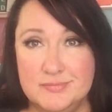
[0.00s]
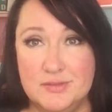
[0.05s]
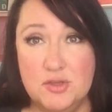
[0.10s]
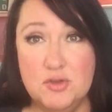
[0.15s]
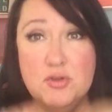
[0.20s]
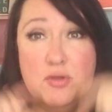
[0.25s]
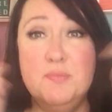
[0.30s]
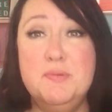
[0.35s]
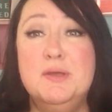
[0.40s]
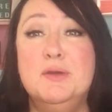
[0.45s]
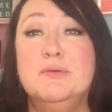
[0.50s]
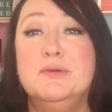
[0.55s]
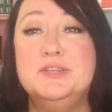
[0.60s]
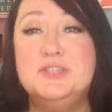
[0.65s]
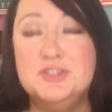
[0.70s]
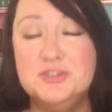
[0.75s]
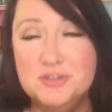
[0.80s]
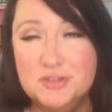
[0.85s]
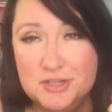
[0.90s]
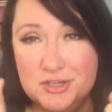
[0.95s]
You can be
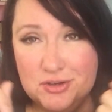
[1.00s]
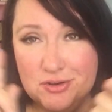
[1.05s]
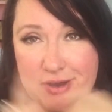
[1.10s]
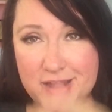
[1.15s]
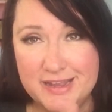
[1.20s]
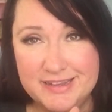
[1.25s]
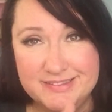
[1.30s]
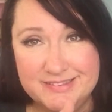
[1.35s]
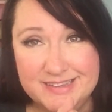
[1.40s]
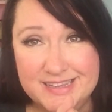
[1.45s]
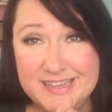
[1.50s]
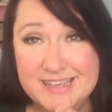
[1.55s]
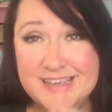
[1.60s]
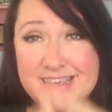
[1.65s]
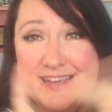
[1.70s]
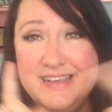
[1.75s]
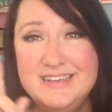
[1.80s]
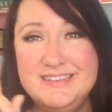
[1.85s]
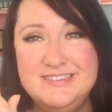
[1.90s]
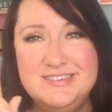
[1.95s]
original in your
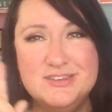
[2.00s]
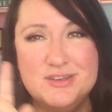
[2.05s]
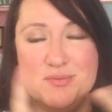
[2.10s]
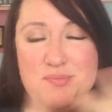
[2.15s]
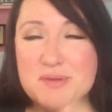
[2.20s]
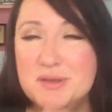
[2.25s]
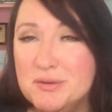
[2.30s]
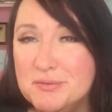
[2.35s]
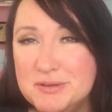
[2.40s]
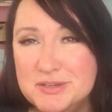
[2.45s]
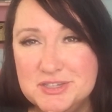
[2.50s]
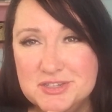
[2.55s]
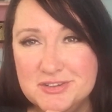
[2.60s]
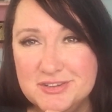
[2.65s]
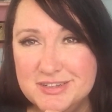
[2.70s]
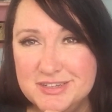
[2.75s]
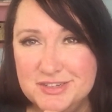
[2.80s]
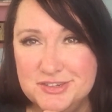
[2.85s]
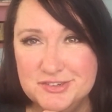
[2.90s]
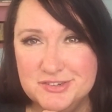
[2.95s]
ideas, you can be
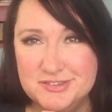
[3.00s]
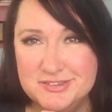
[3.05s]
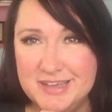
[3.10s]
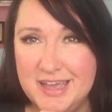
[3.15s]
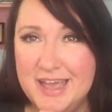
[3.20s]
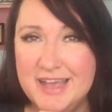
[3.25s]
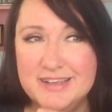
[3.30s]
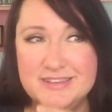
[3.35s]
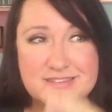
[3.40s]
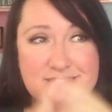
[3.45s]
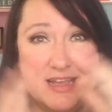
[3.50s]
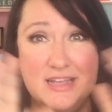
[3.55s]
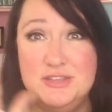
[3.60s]
original in your text,